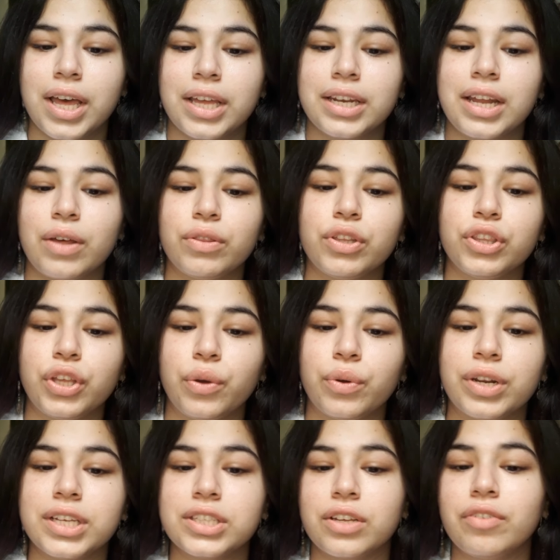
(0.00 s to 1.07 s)
Now, the
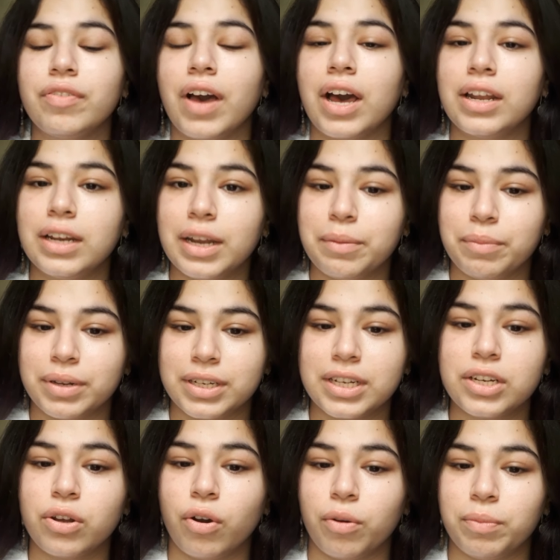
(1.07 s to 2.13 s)
theories of
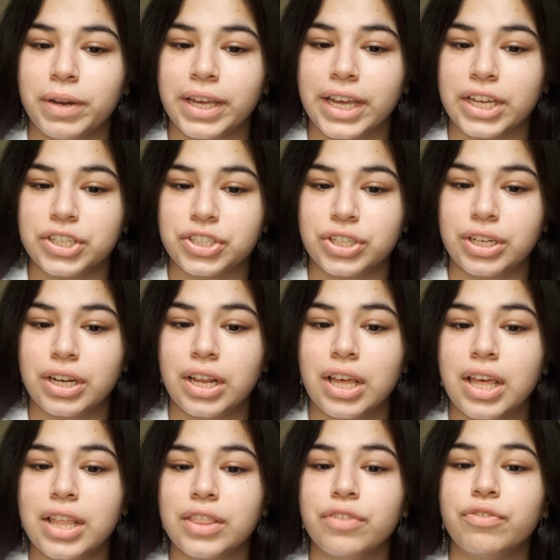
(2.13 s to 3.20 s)
unlimited obligation.
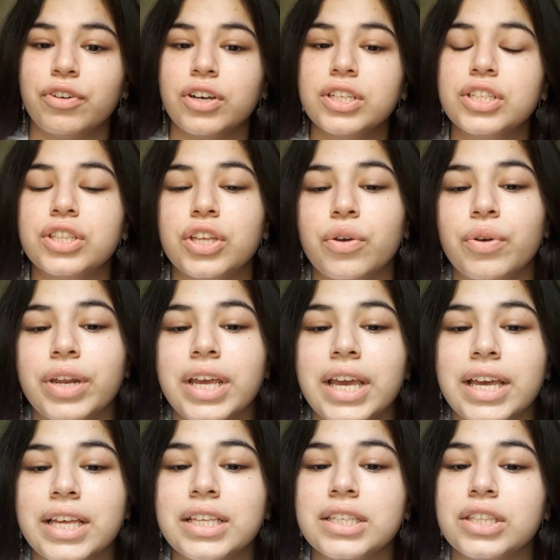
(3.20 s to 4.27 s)
The first theory
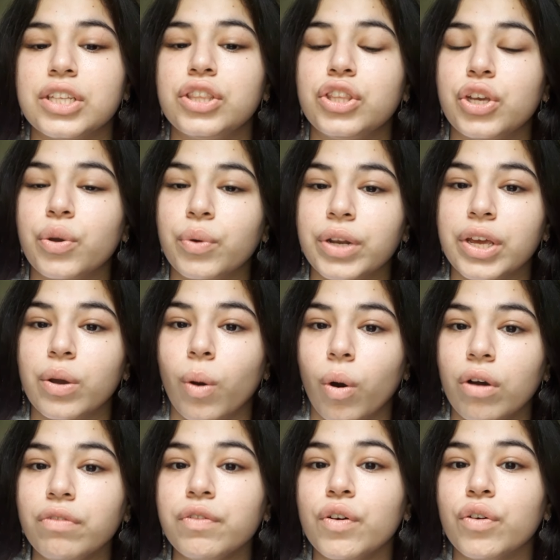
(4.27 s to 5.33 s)
is the theory
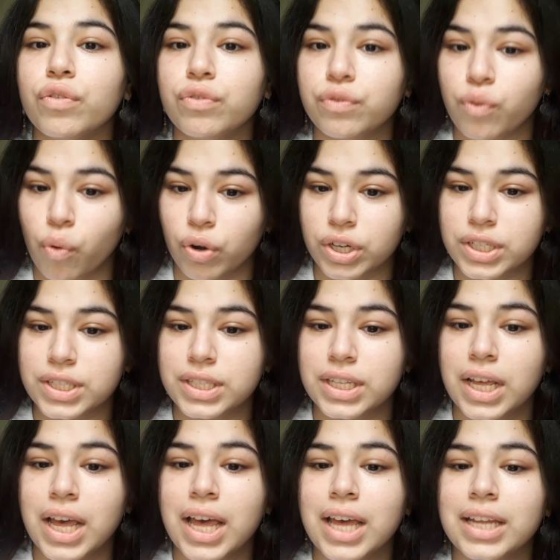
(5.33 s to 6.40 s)
of force.
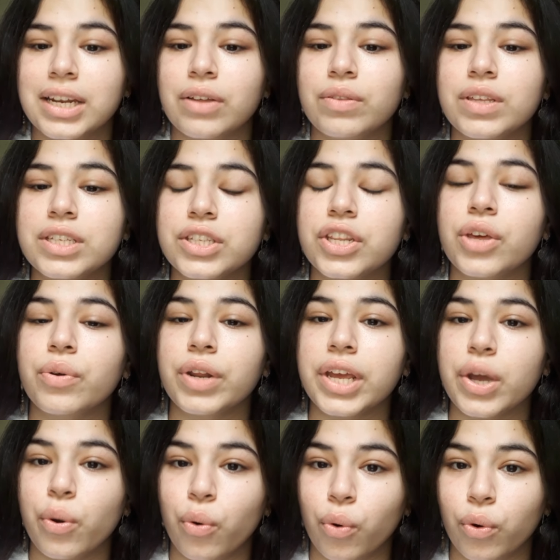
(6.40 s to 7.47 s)
Now, this
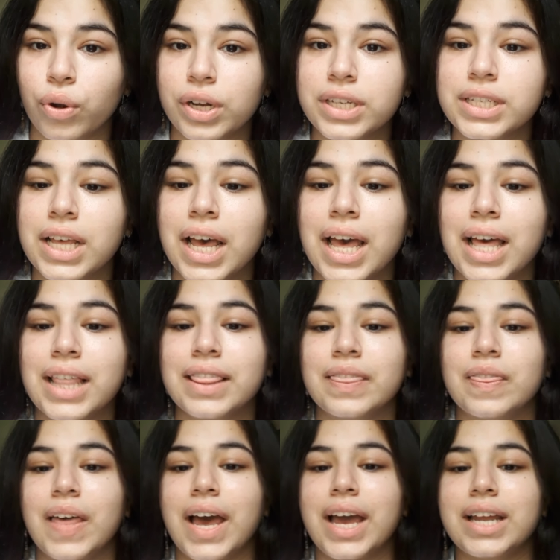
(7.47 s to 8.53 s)
theory holds
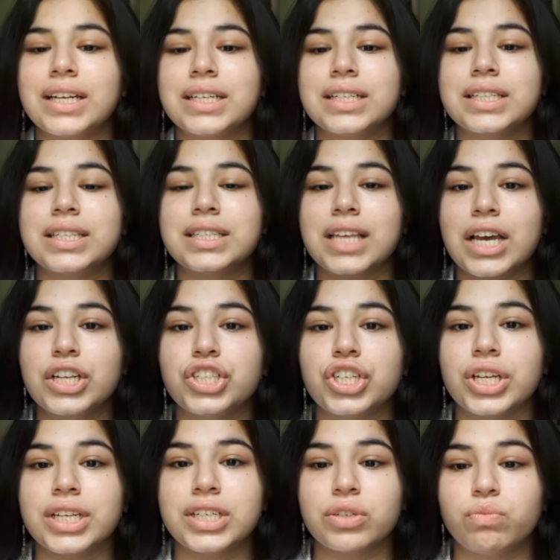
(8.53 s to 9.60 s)
that such
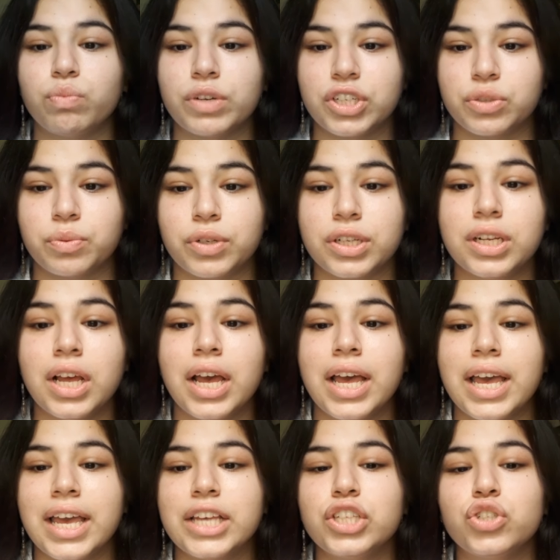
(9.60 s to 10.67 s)
individual
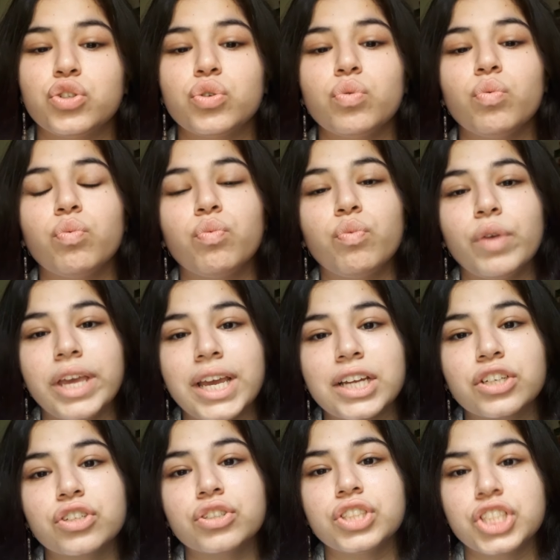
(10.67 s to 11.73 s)
is too
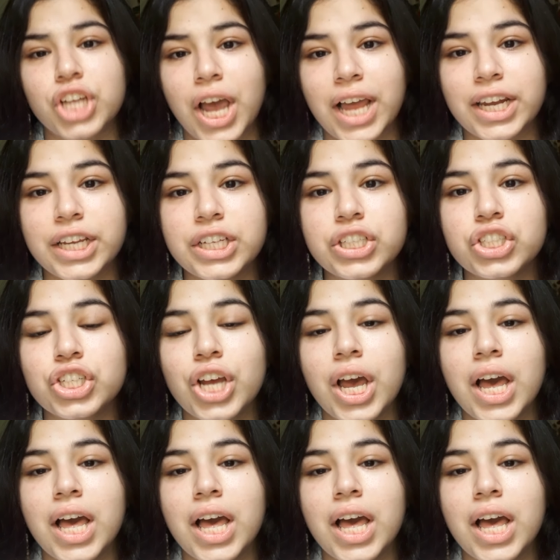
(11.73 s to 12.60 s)
weak to challenge